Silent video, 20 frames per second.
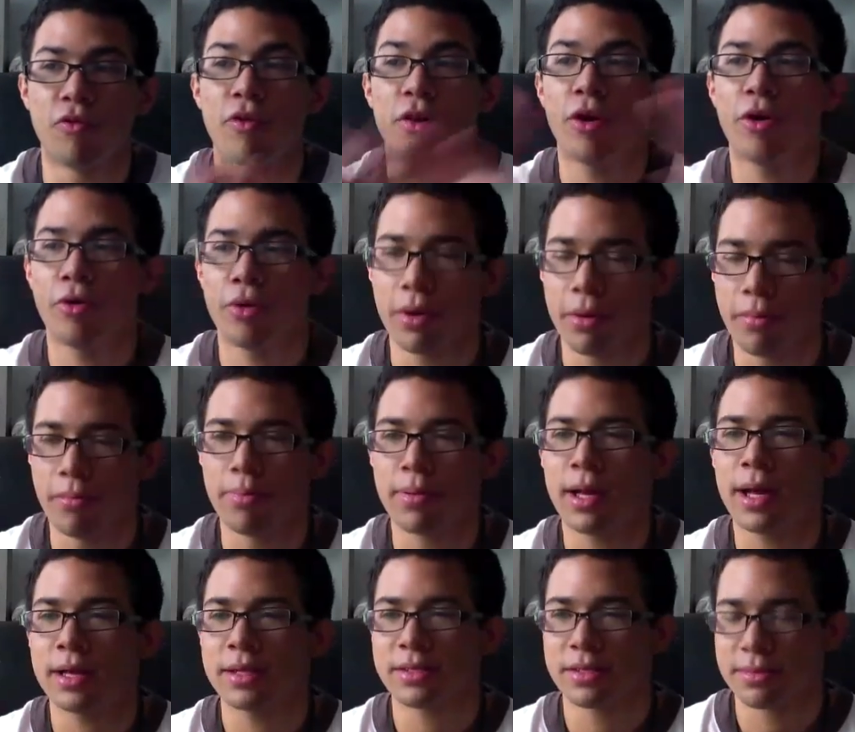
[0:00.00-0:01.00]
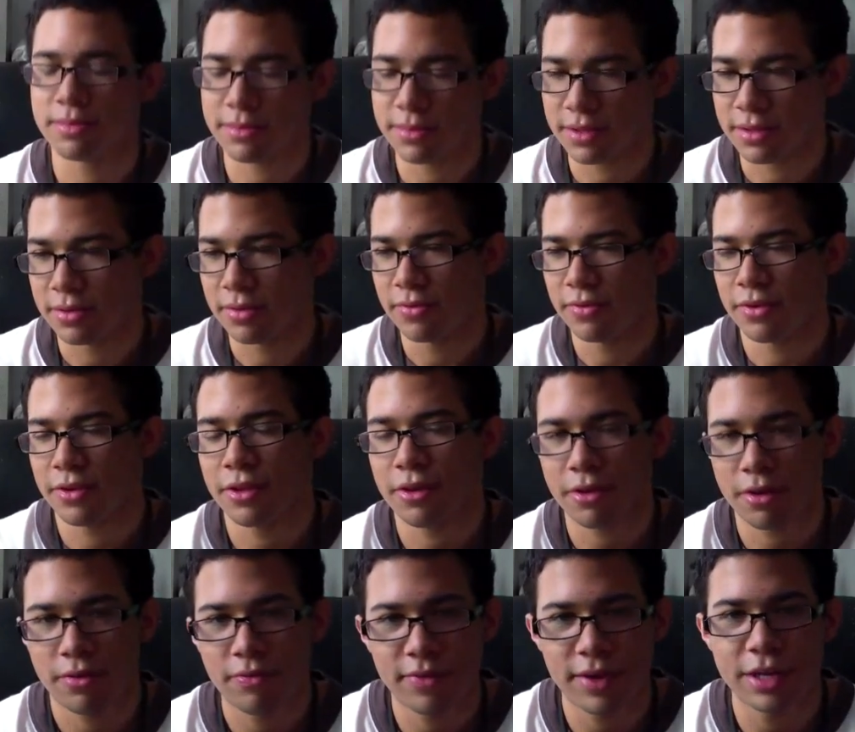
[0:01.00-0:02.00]
grown and blossomed for
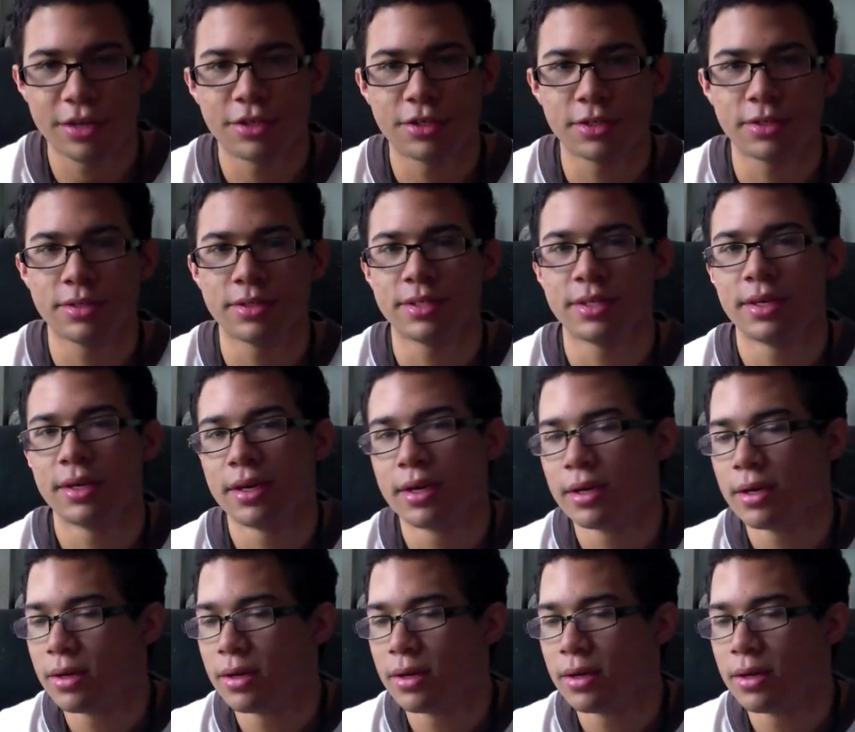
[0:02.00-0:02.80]
their conventions.